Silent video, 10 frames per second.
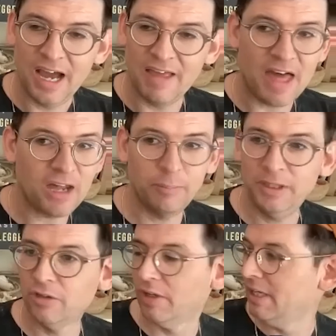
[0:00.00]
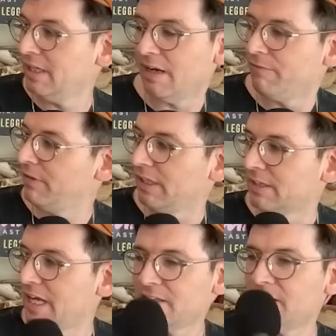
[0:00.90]
and that'll be your in. I feel
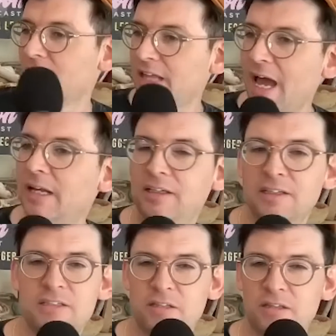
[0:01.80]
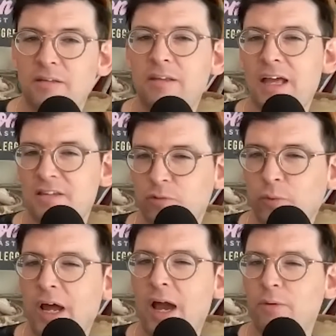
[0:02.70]
like that's
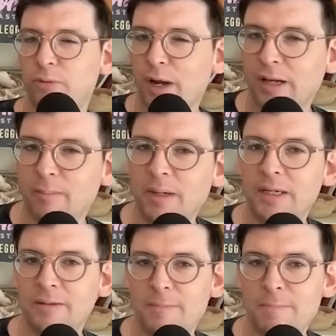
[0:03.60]
what I would recommend.